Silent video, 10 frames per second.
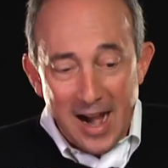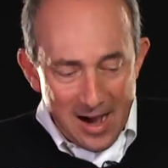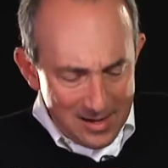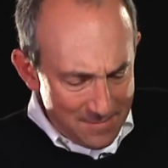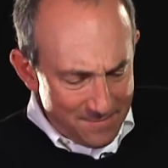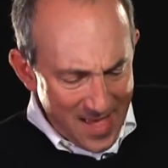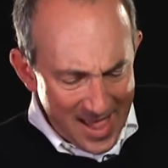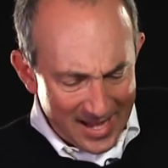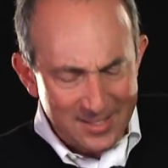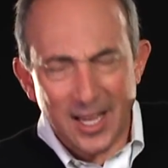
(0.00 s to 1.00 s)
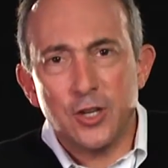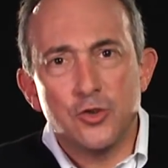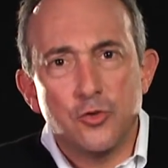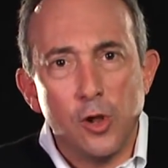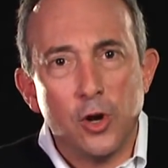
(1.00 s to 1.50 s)
Our lymphatics that
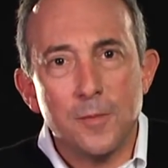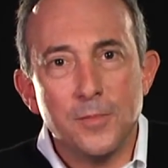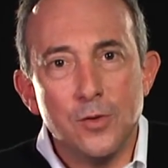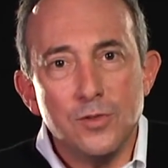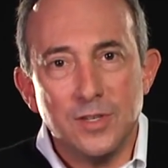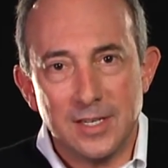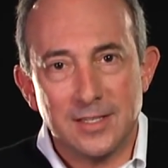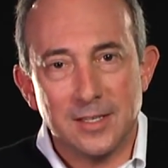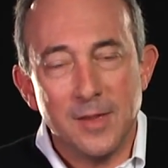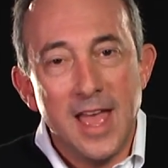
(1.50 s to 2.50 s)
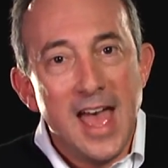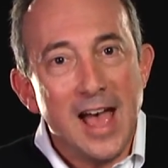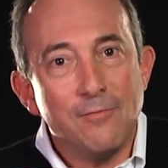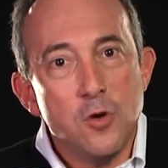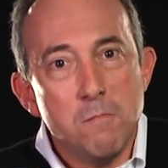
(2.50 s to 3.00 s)
control our immune system
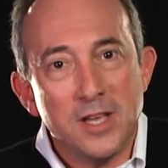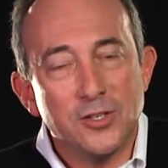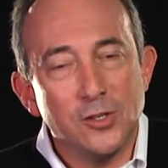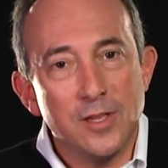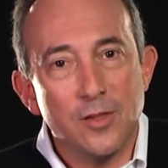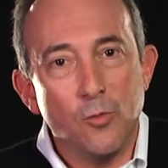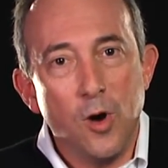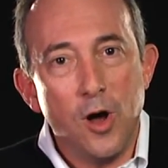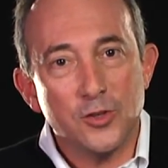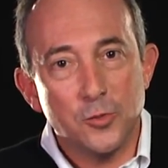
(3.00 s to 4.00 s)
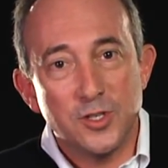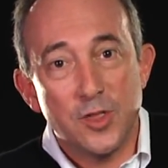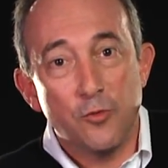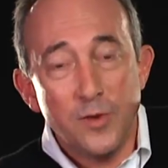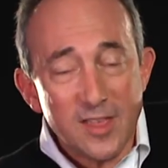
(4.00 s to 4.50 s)
have no muscle in their walls, so it's
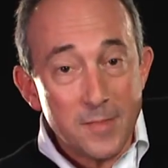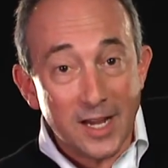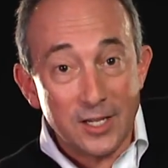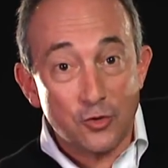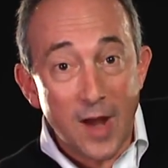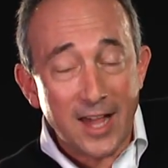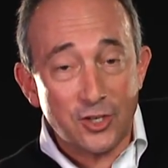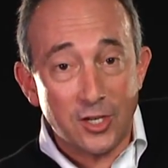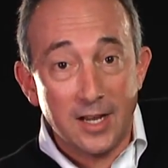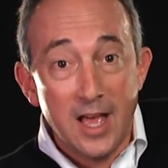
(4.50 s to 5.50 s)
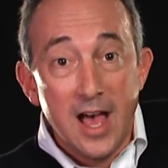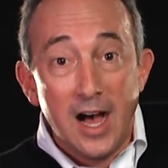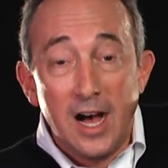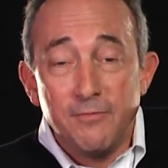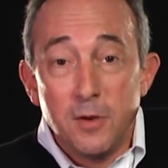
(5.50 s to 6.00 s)
the rhythmic contraction
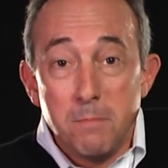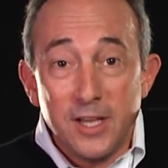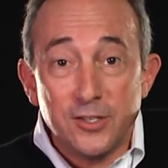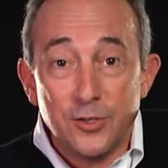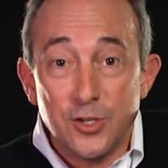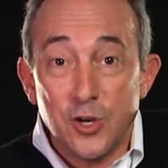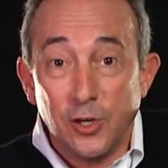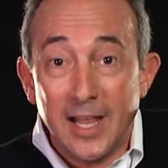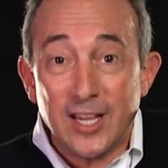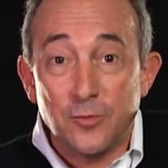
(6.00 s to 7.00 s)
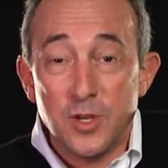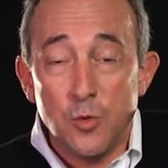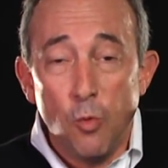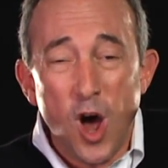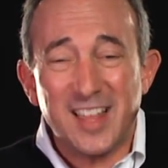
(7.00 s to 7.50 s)
of the muscles in your legs when you
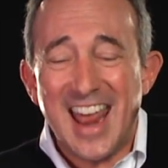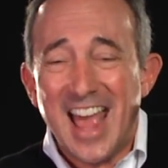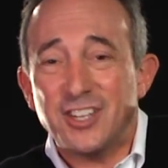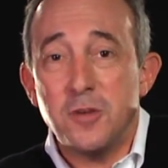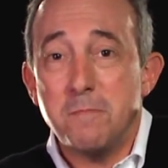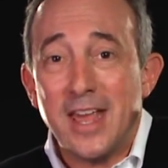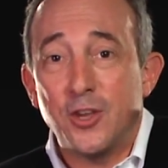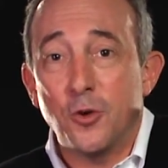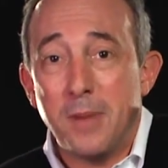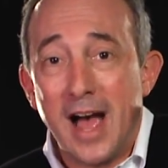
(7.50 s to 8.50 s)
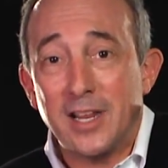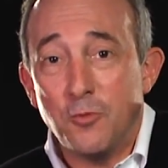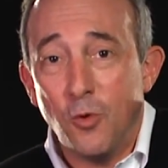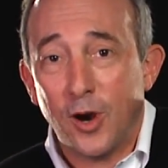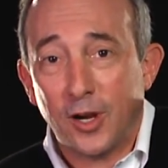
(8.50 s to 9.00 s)
walk that actually make your body
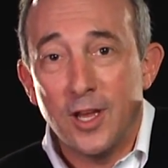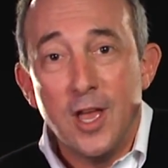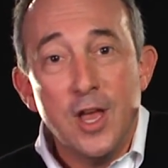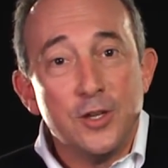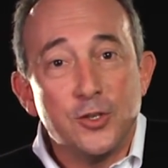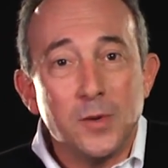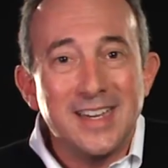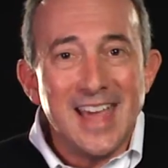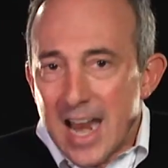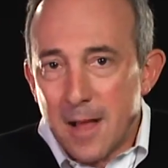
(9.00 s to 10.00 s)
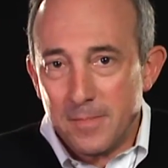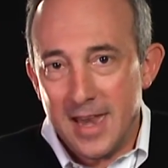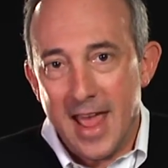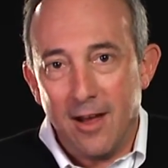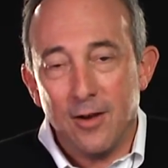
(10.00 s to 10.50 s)
work. So get up
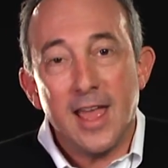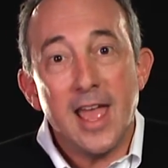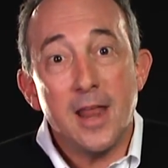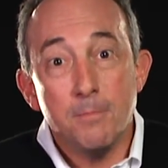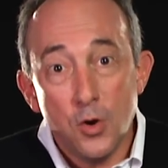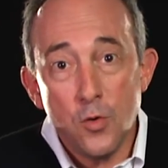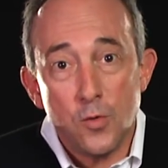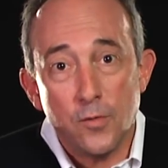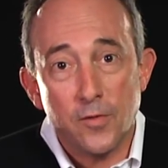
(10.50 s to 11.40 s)
now and move.